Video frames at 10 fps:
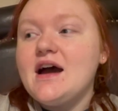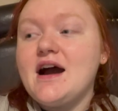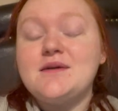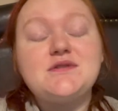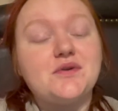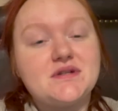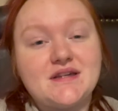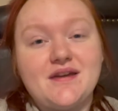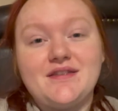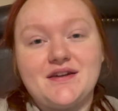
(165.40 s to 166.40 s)
I'm so
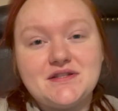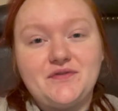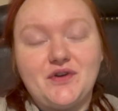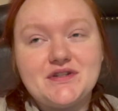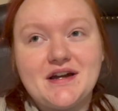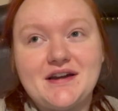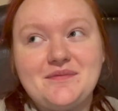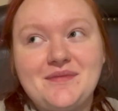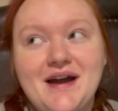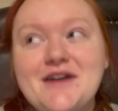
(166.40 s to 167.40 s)
excited that it's fall
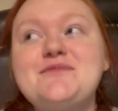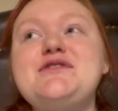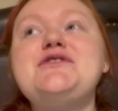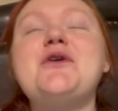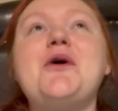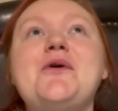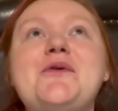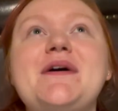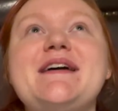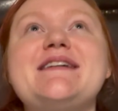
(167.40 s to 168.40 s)
time. I am so
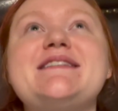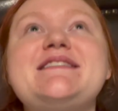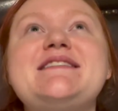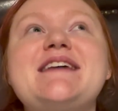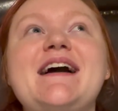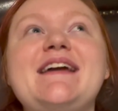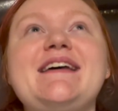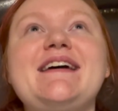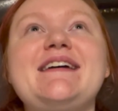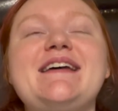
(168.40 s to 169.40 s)

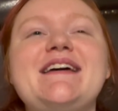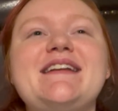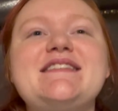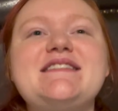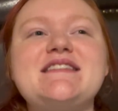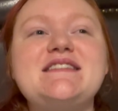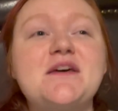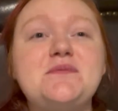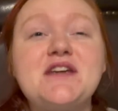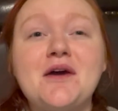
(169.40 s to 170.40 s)
excited and it's
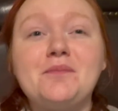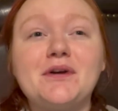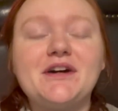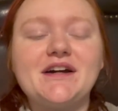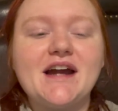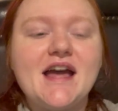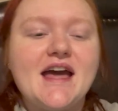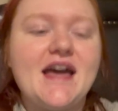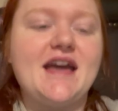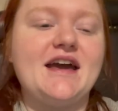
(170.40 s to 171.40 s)
September
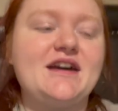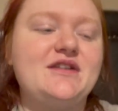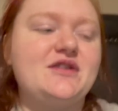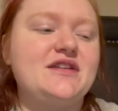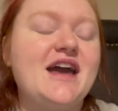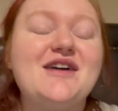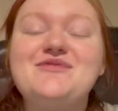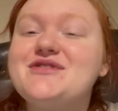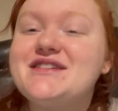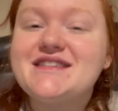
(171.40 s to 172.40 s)
and yeah,
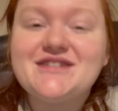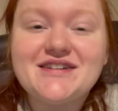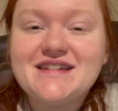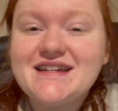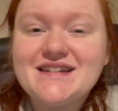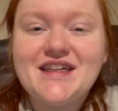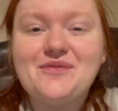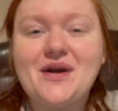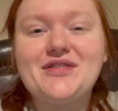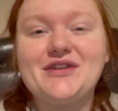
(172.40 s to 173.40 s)
we're just starting to get into that
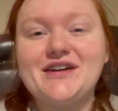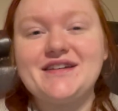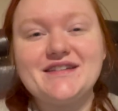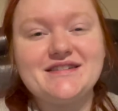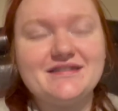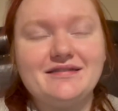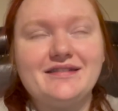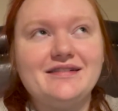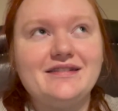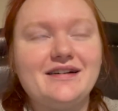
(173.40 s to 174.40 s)
weather and it
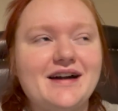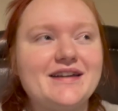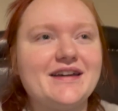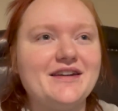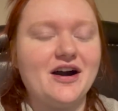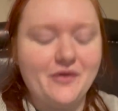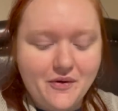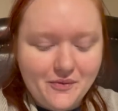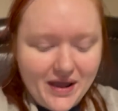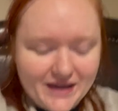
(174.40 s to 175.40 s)
oh, I cannot
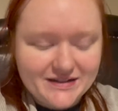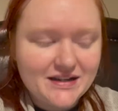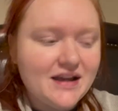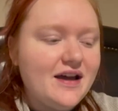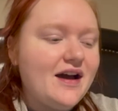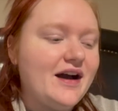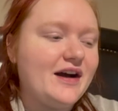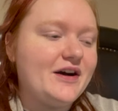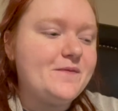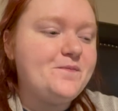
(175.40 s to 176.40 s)
wait.
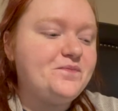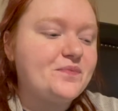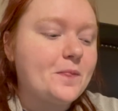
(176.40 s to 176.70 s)
Um,